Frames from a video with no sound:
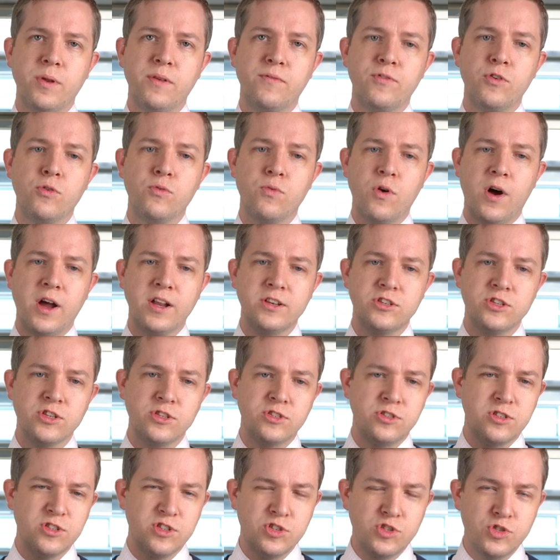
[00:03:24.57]
But if you write
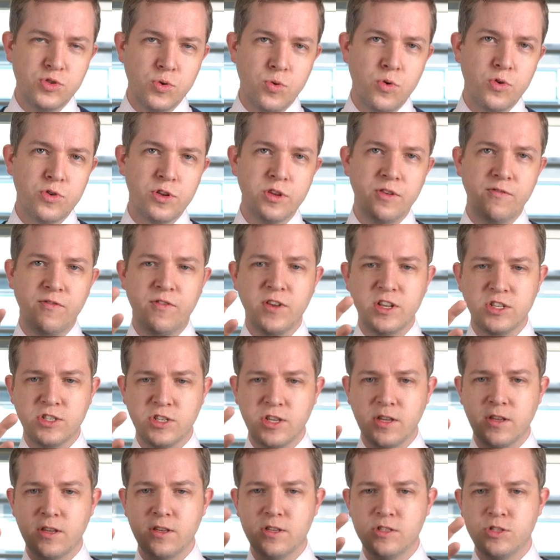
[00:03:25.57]
just disorder,
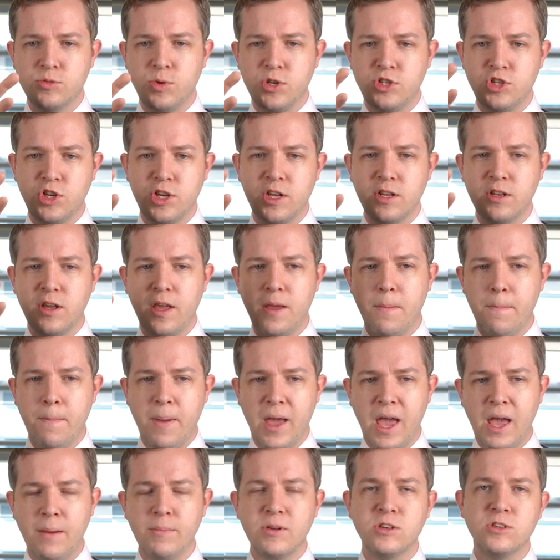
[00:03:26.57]
fixing, switching
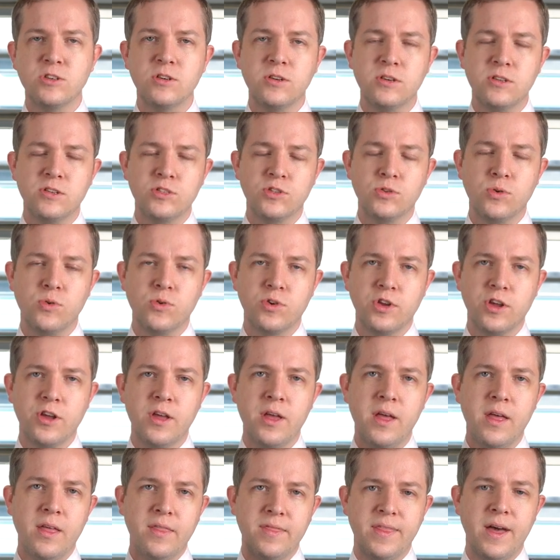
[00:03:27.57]
impairment to disorder,
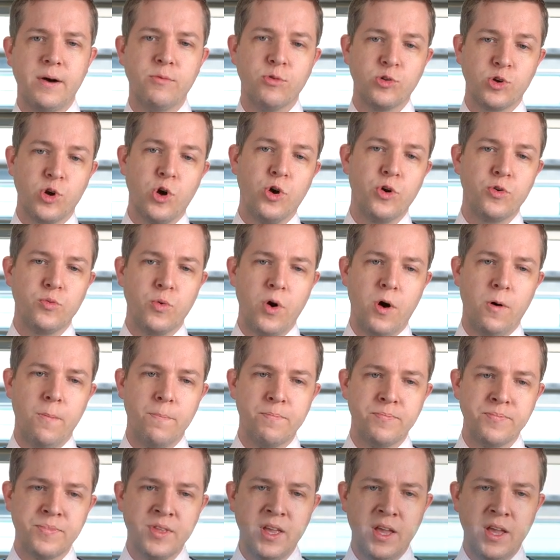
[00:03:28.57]
that will code well.